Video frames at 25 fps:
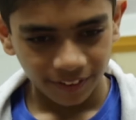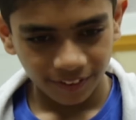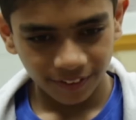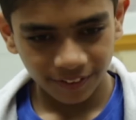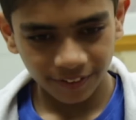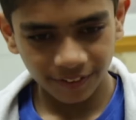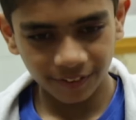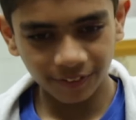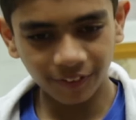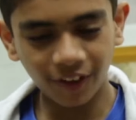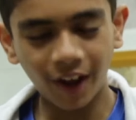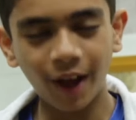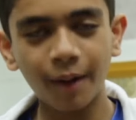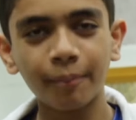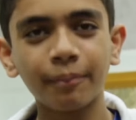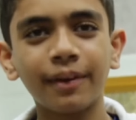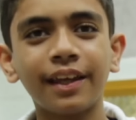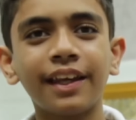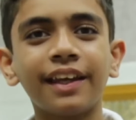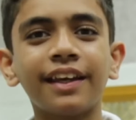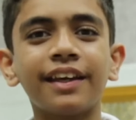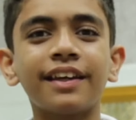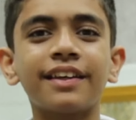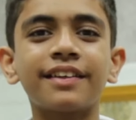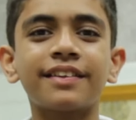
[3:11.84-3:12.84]
Swami
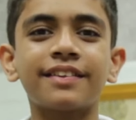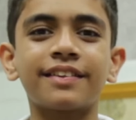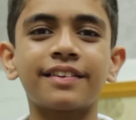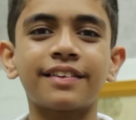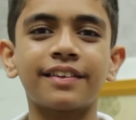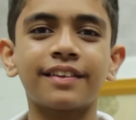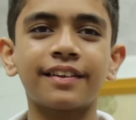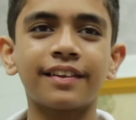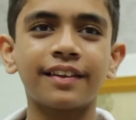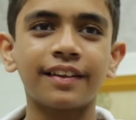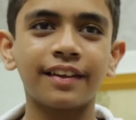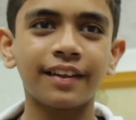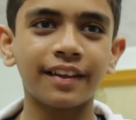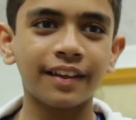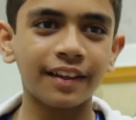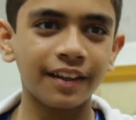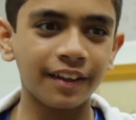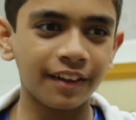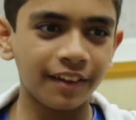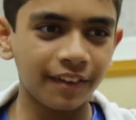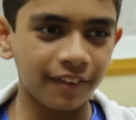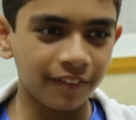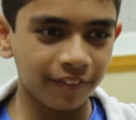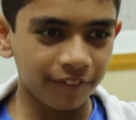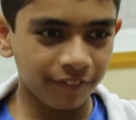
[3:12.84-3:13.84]
is,
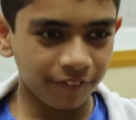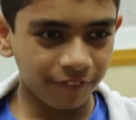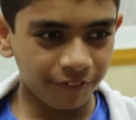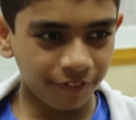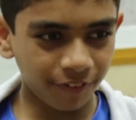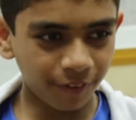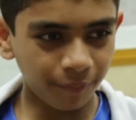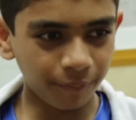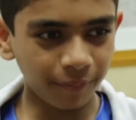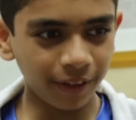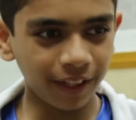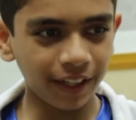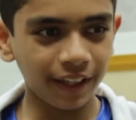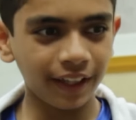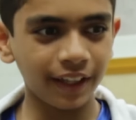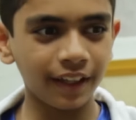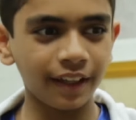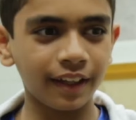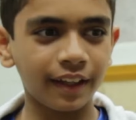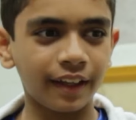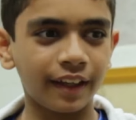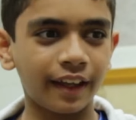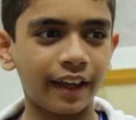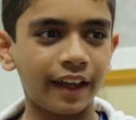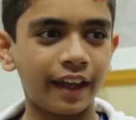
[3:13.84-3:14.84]
for
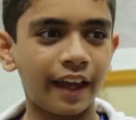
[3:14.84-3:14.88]
me,